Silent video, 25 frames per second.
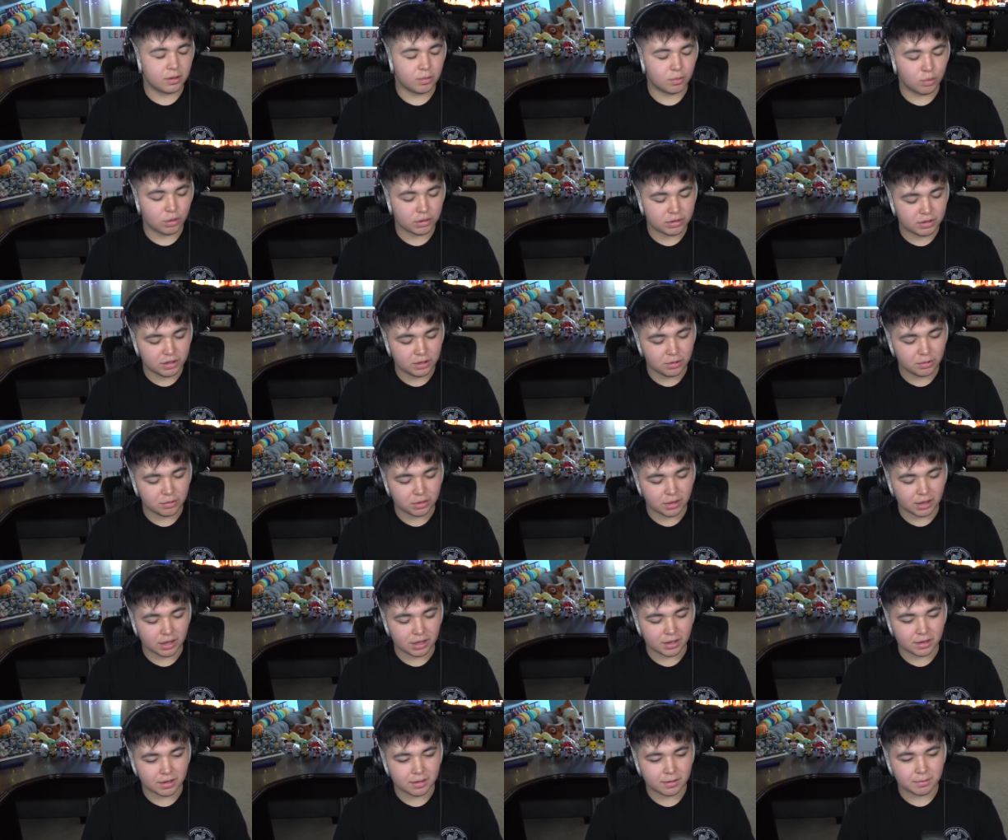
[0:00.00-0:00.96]
What do you
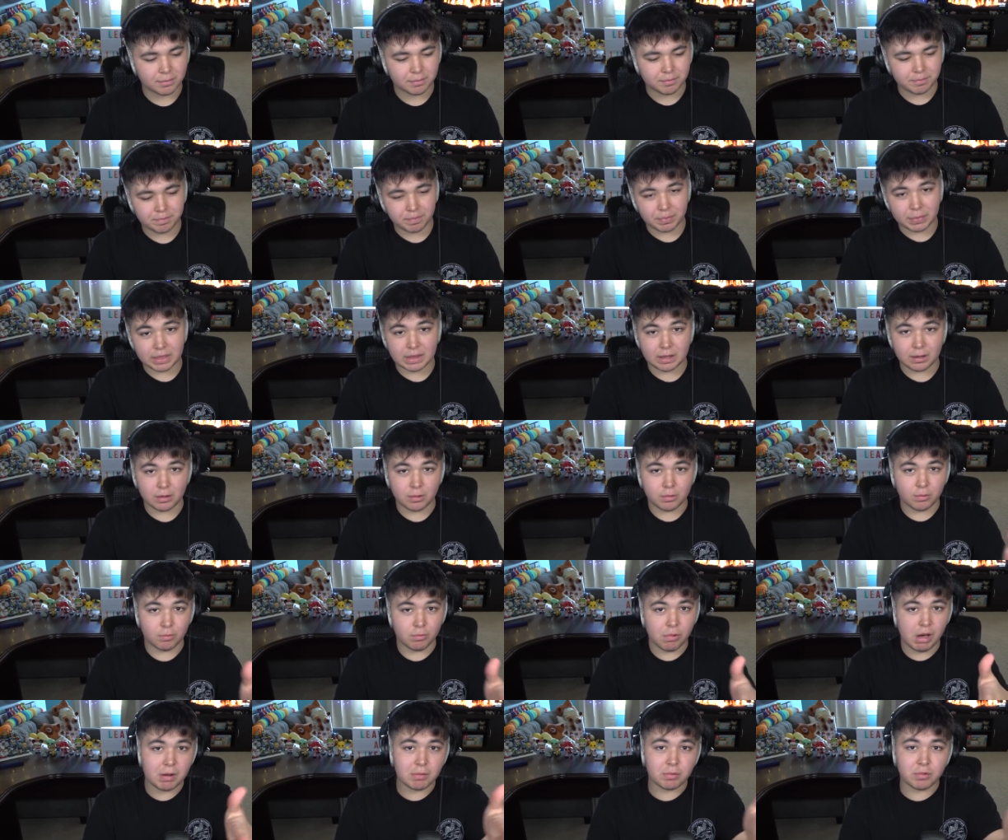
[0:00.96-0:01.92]
think?
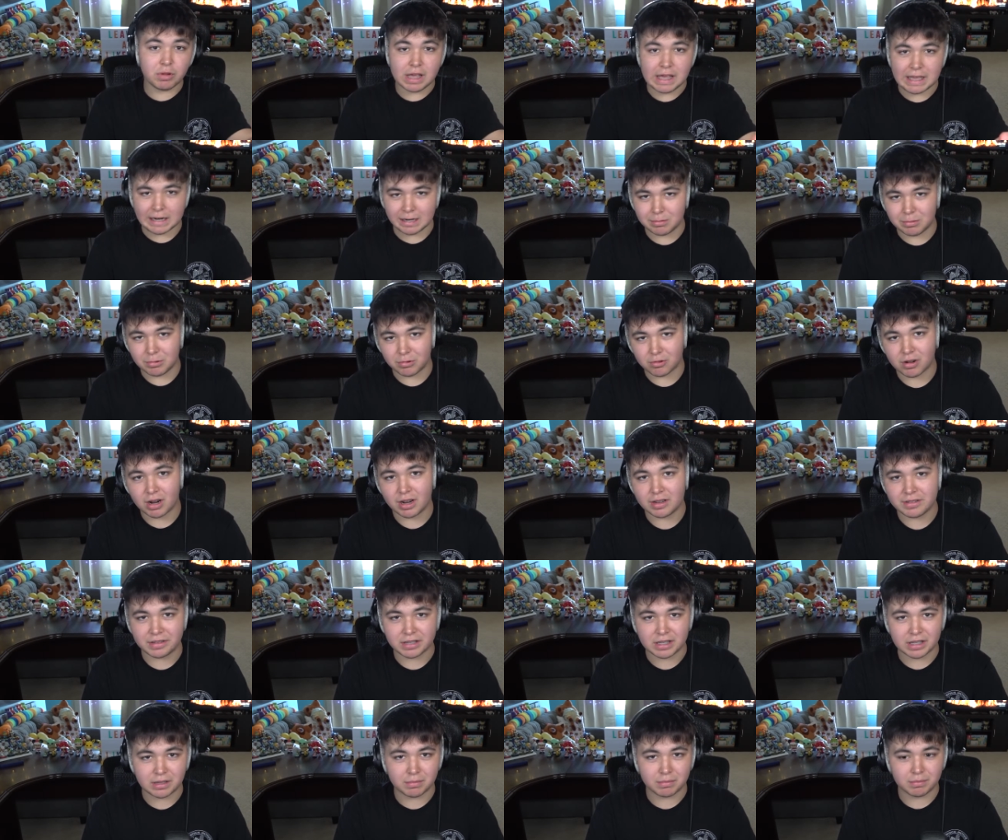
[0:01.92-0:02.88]
When will Animal
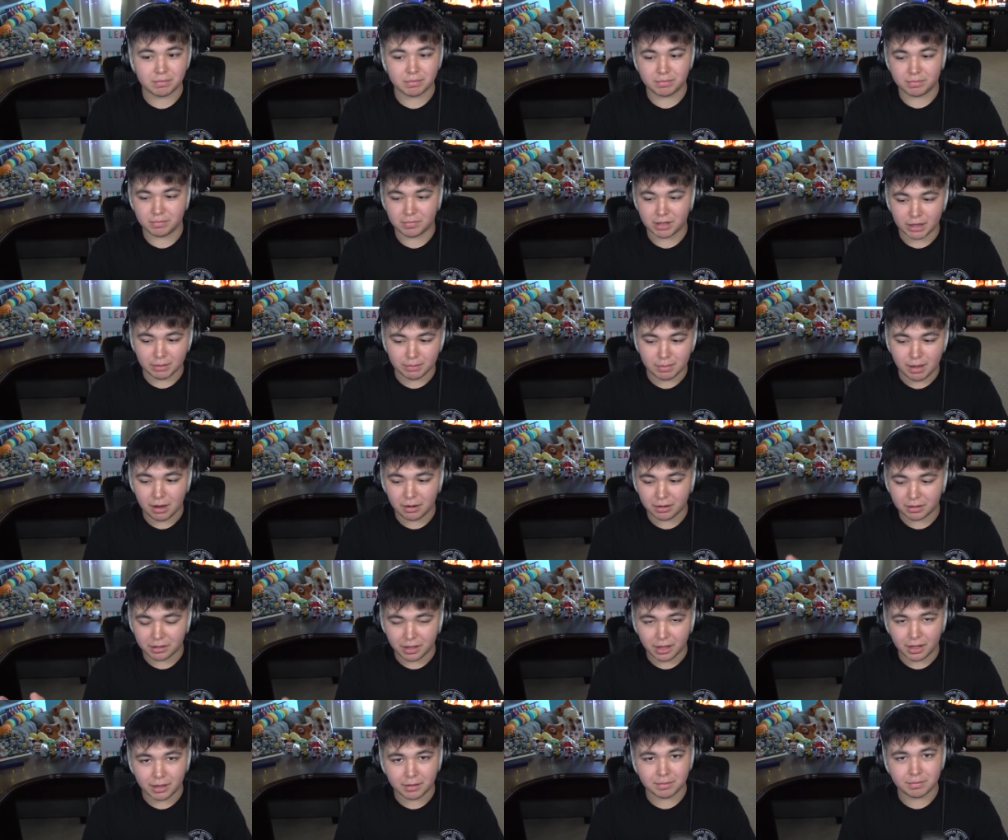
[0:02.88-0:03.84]
Crossing come out
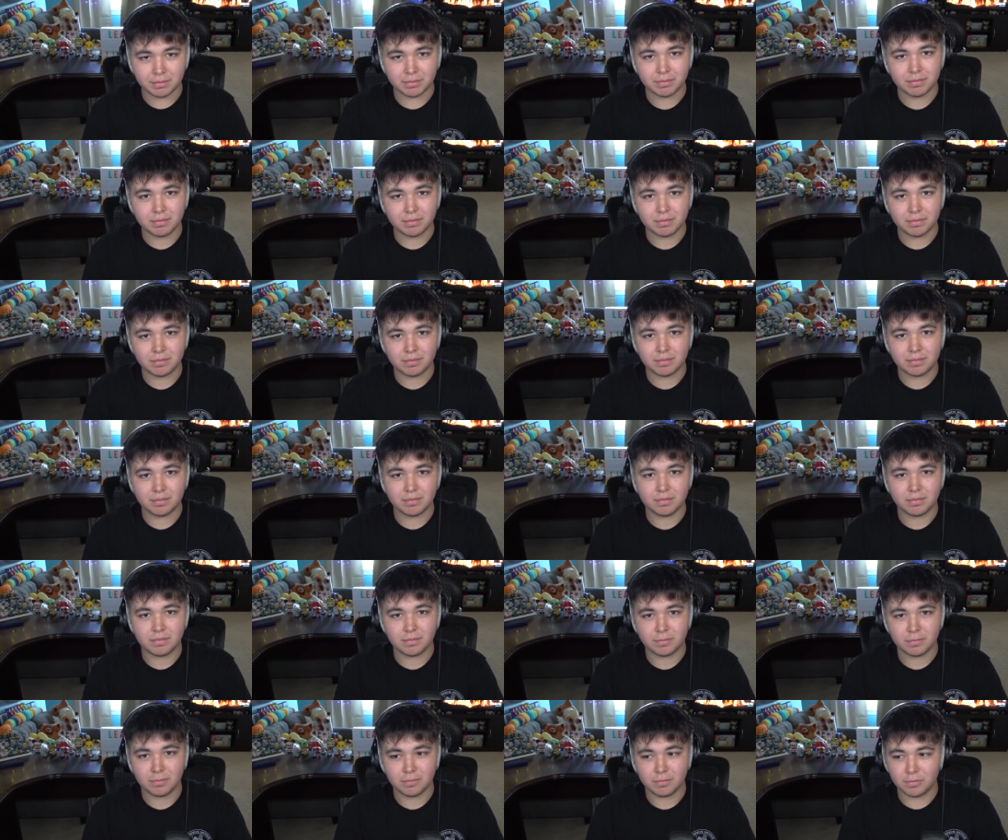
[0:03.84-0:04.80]
again?
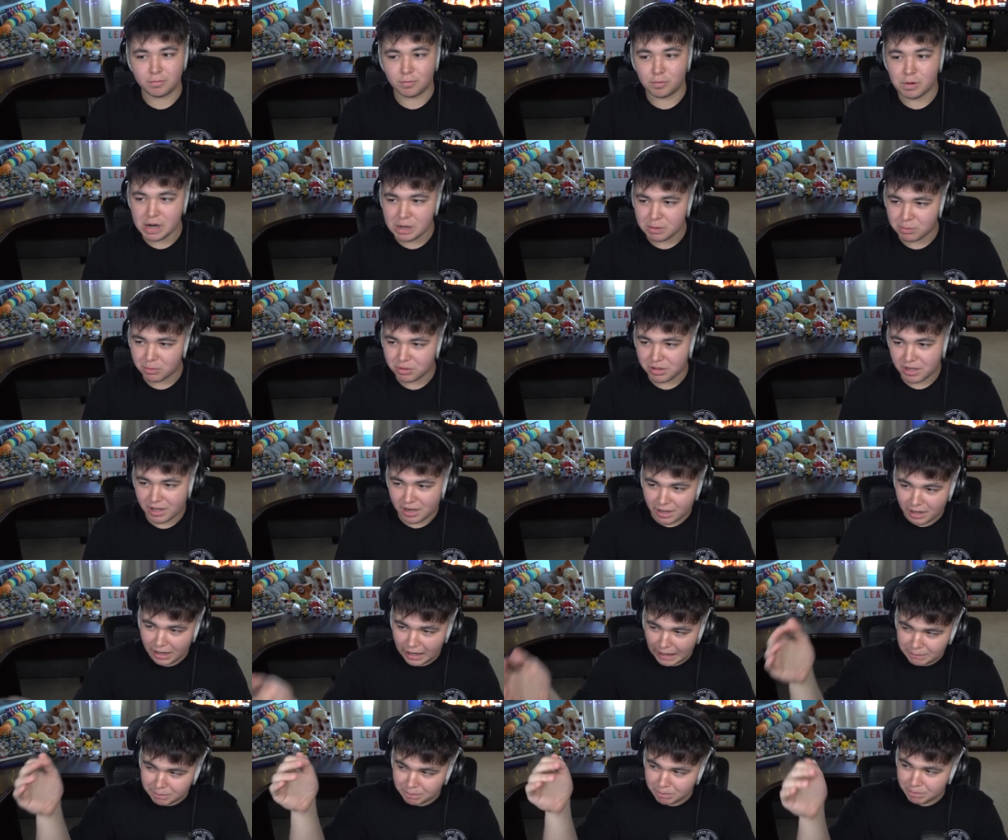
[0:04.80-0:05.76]
When will that
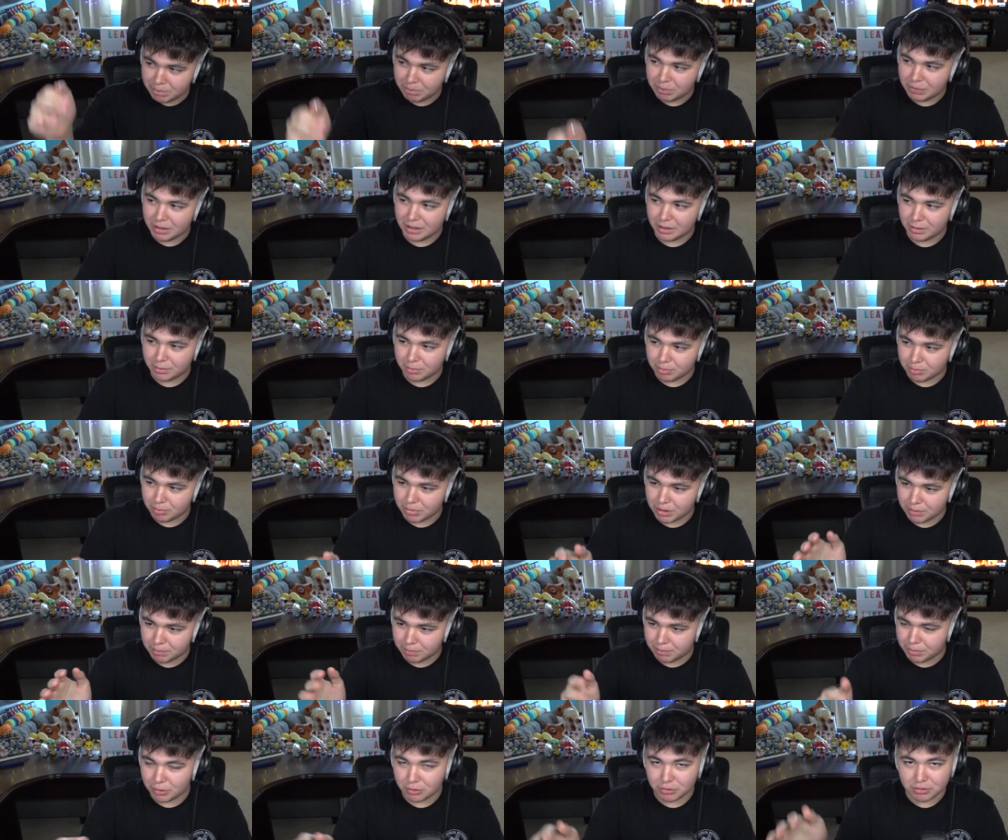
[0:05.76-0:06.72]
hype be
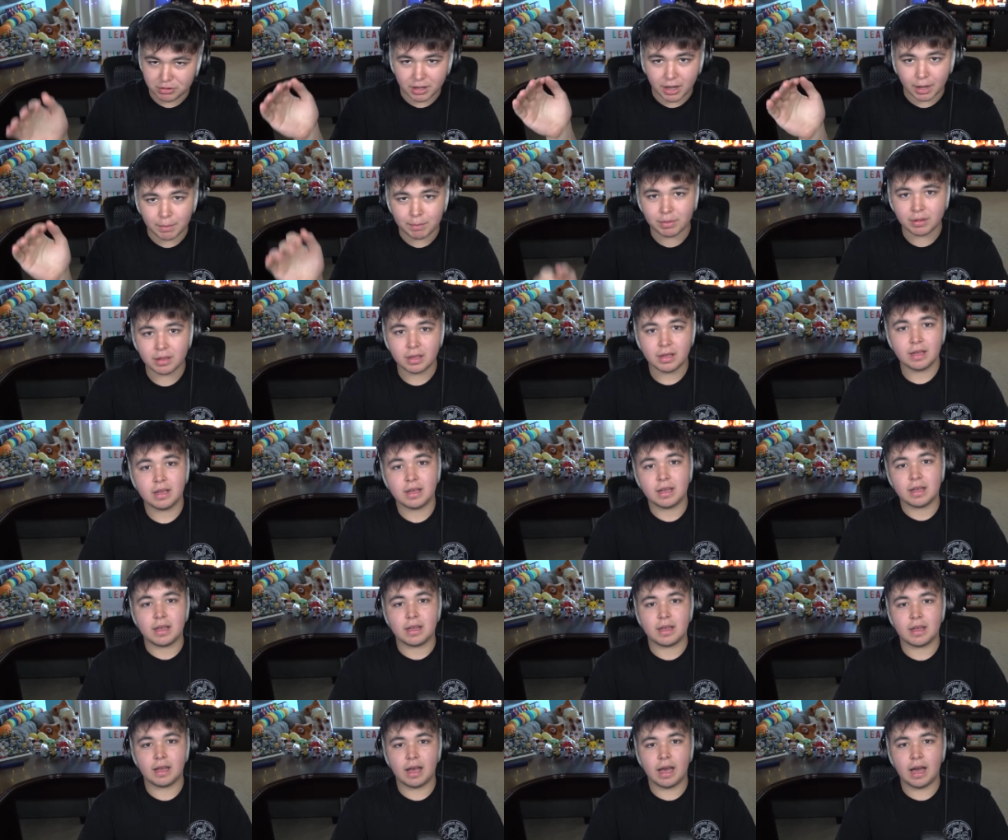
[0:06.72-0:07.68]
built up?
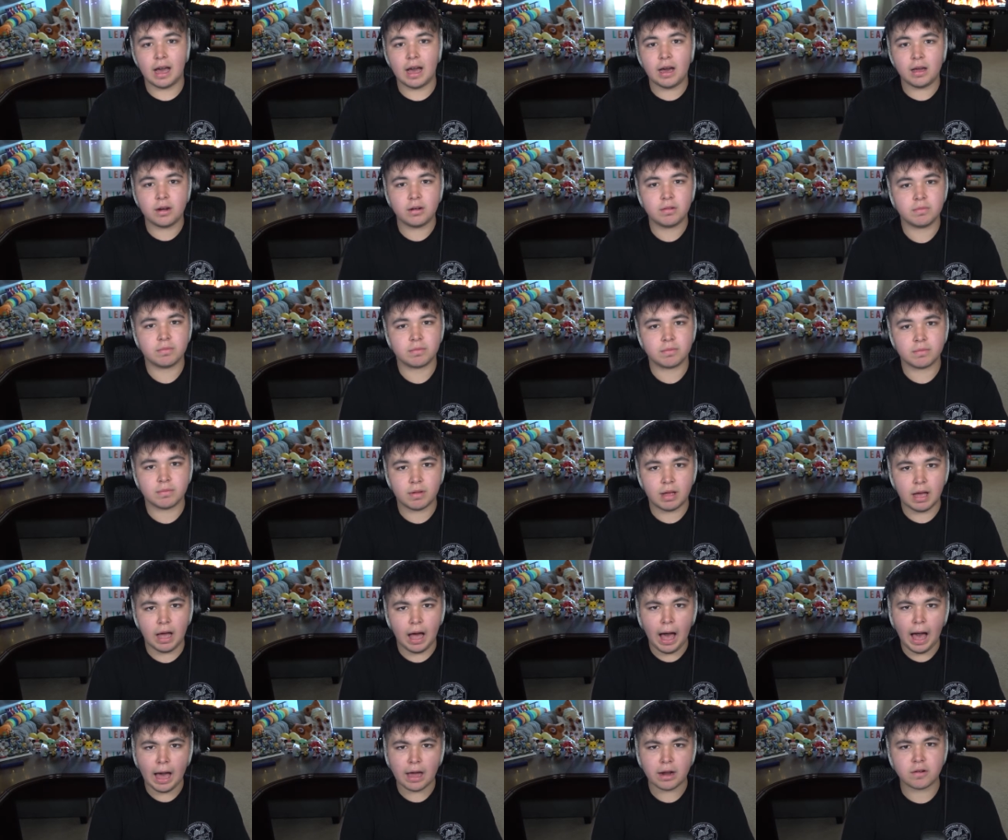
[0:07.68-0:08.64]
I don't
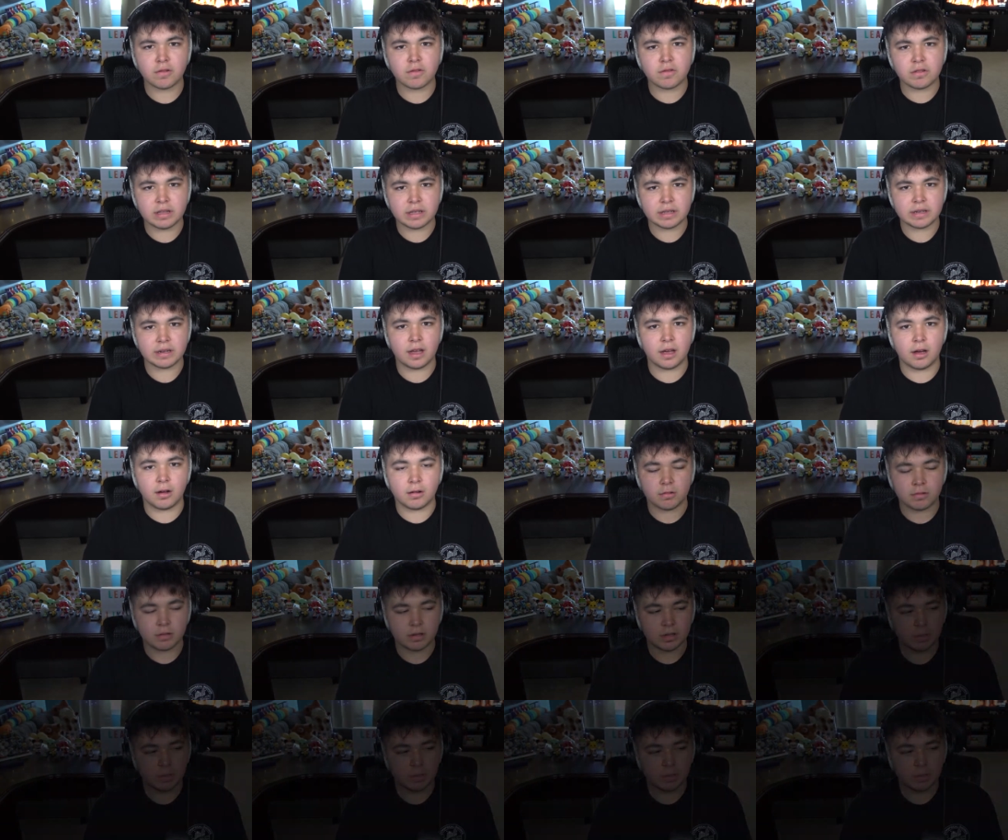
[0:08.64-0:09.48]
really know.